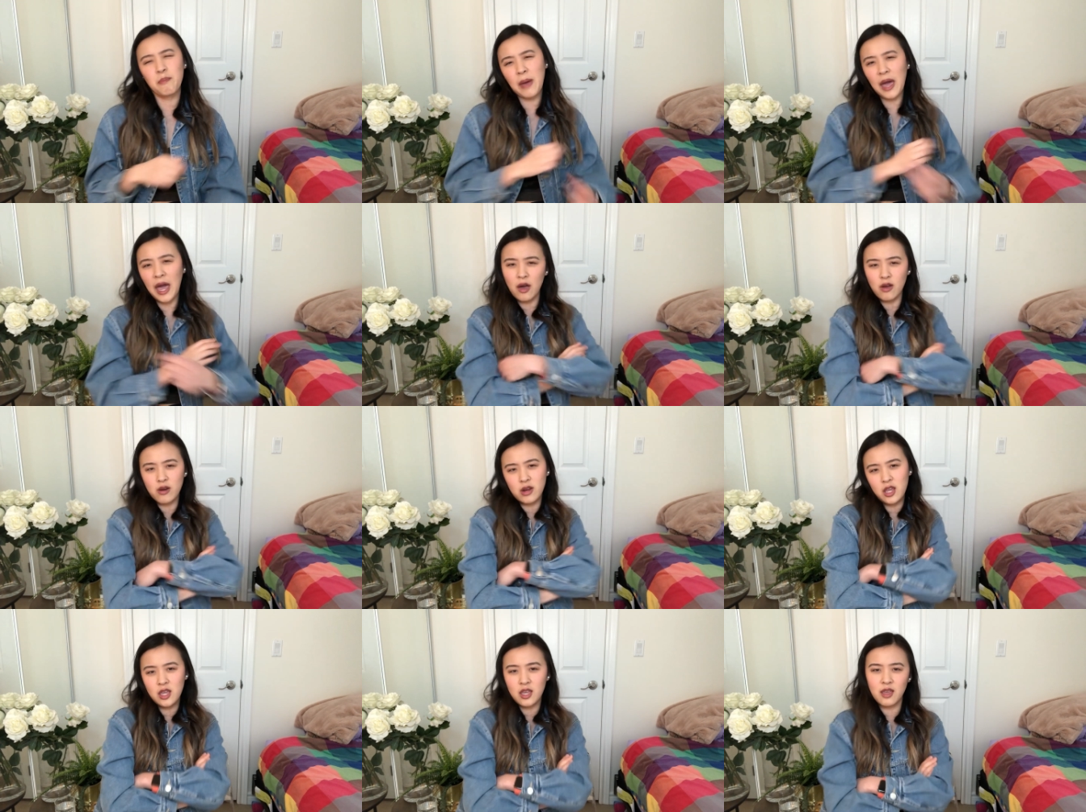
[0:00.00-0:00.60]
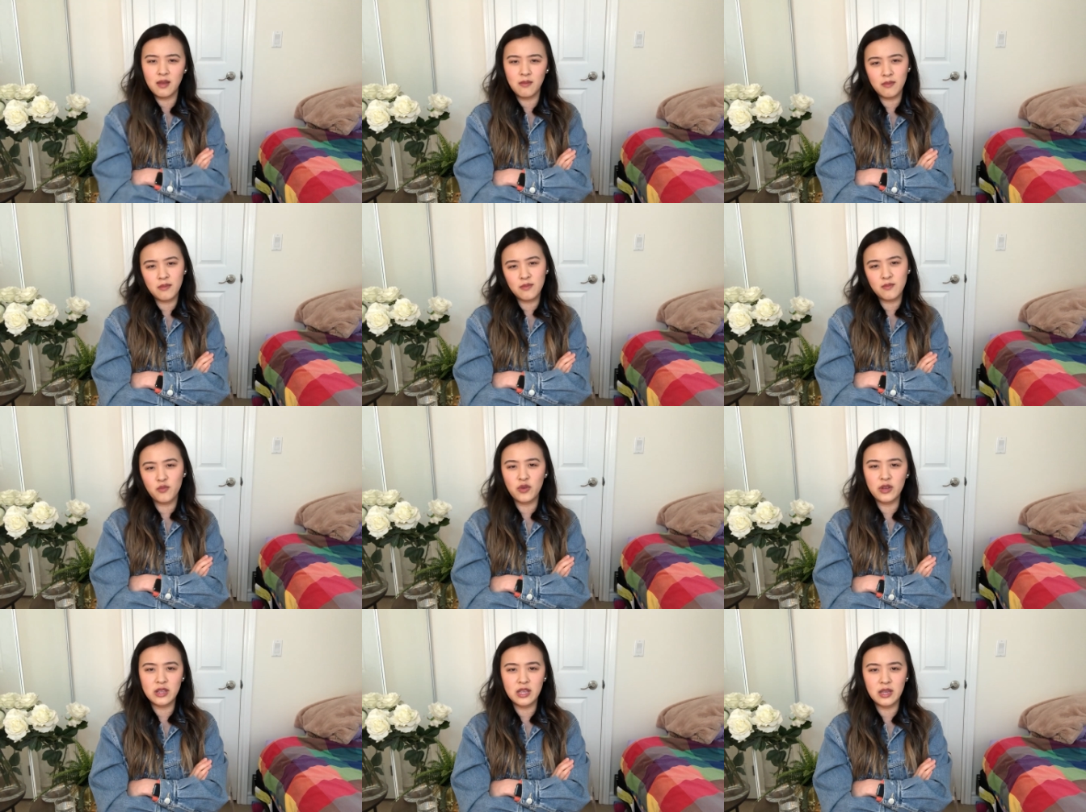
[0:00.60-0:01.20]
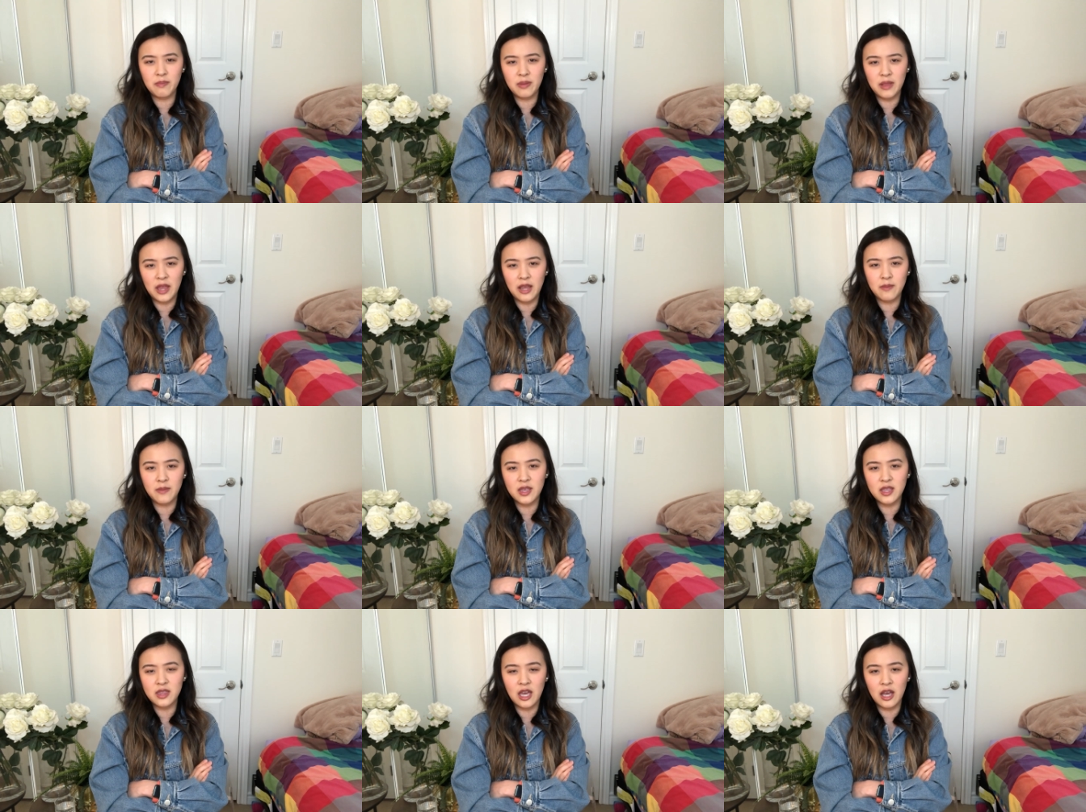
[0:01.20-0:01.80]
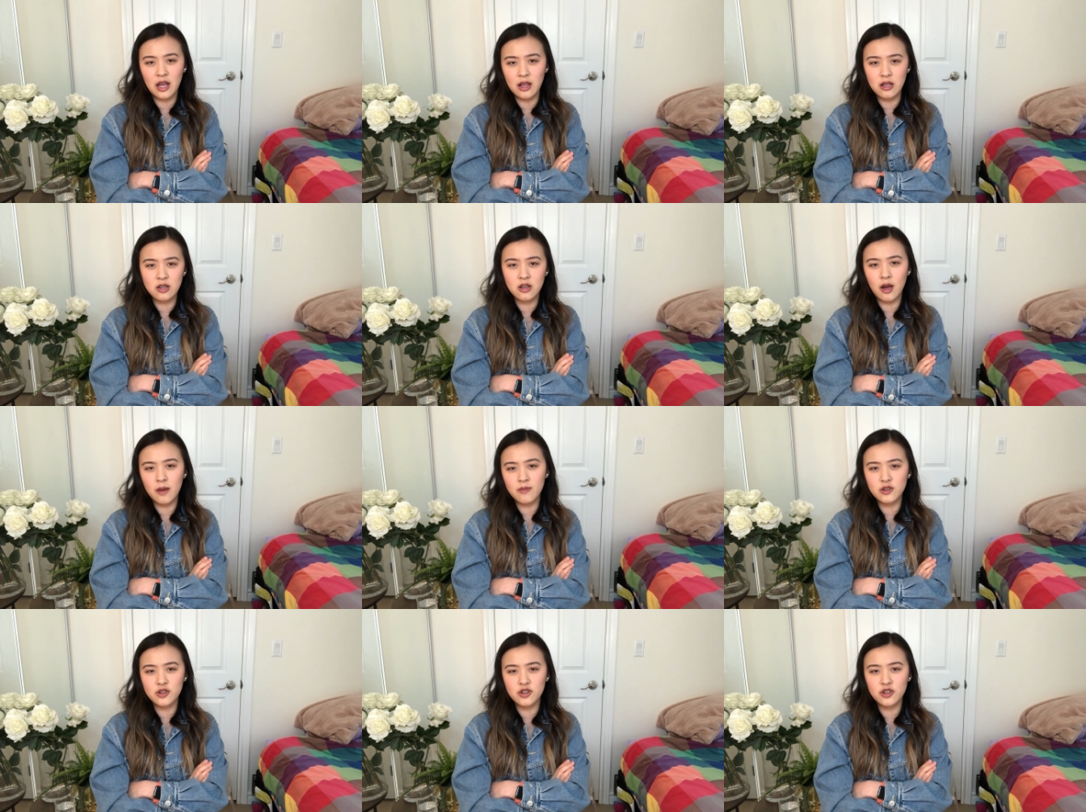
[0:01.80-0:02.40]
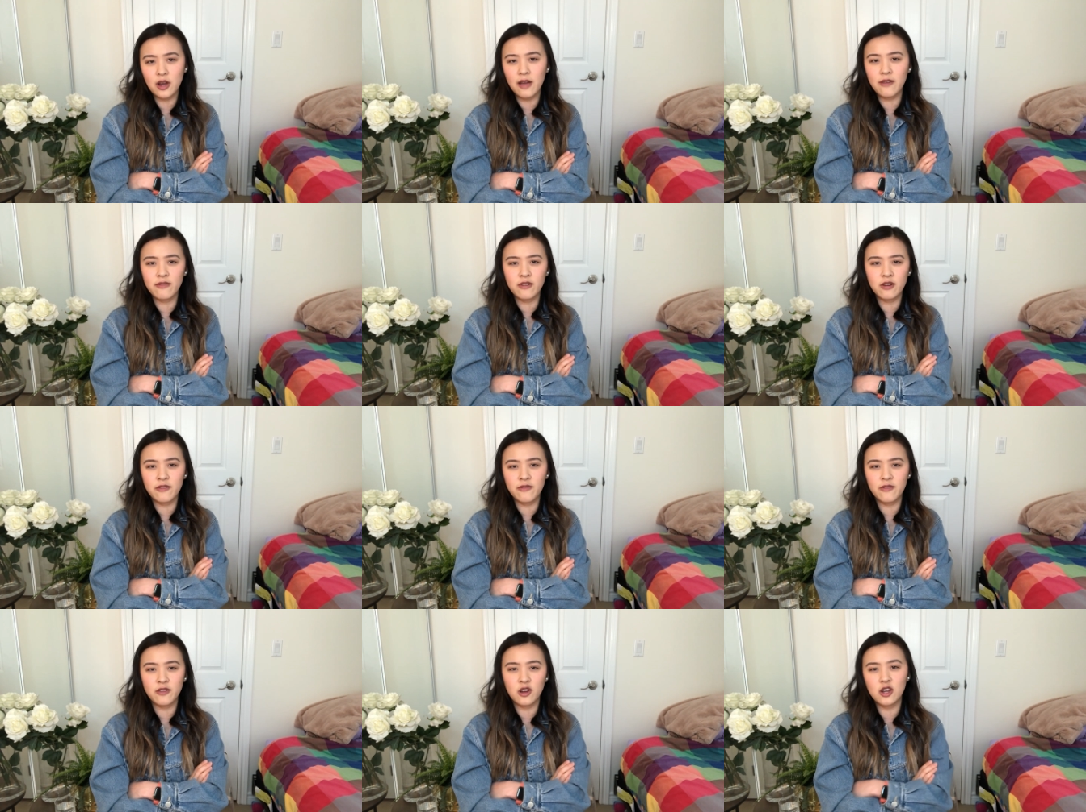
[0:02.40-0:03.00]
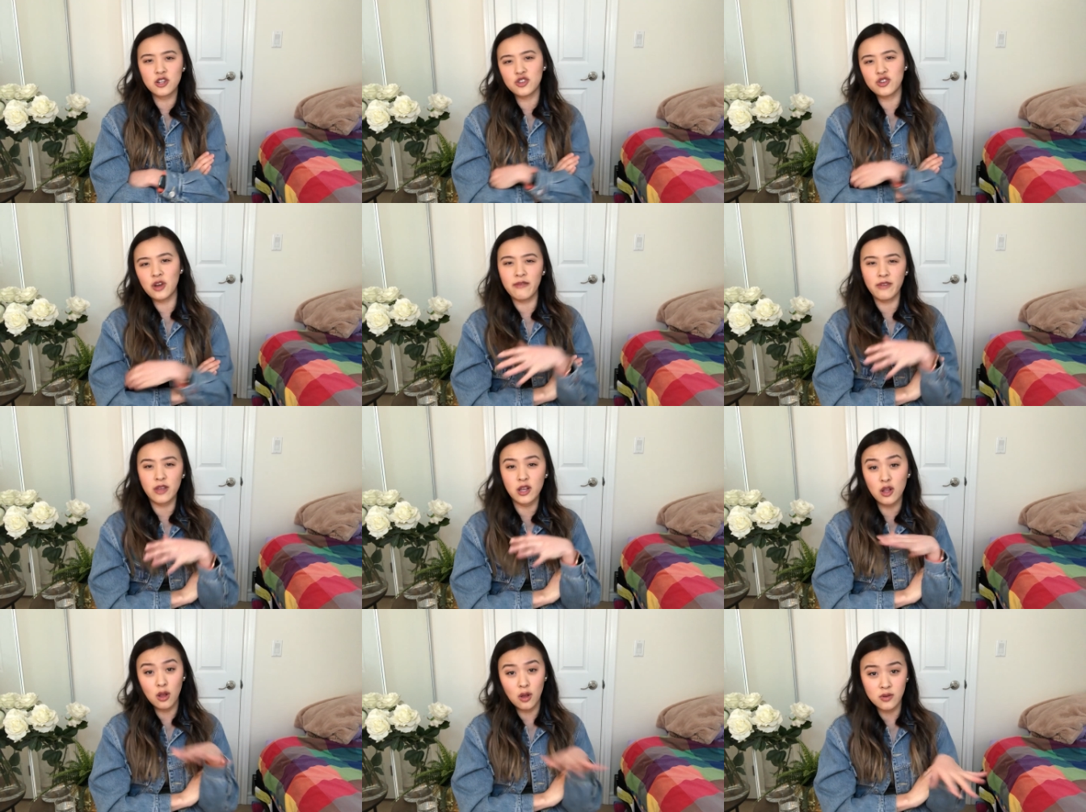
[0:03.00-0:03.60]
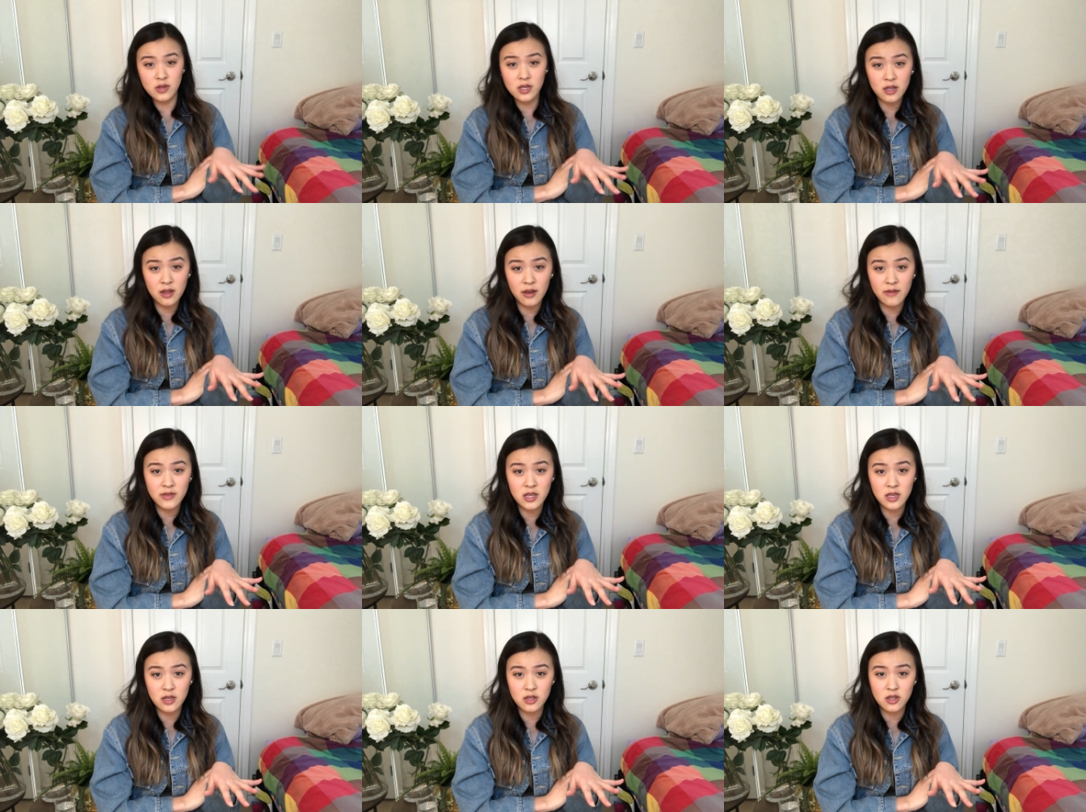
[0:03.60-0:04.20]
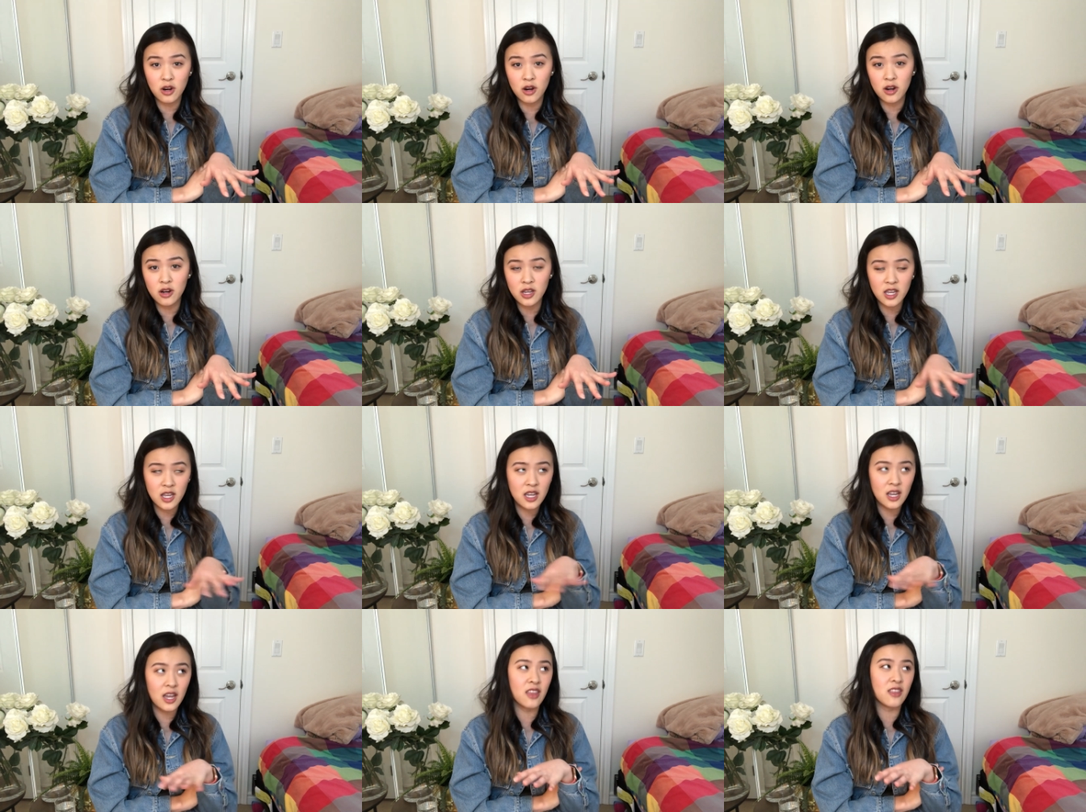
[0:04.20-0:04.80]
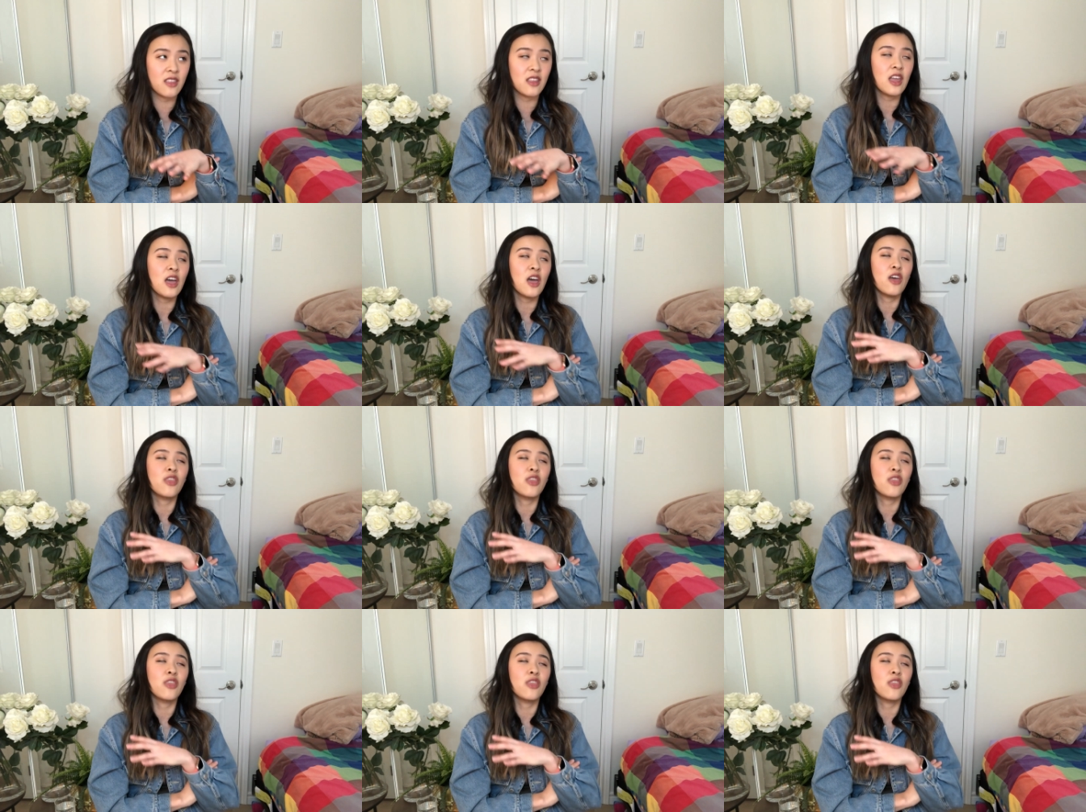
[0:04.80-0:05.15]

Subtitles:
pouting and really blaming the helicopter driver for not driving close enough to the target, and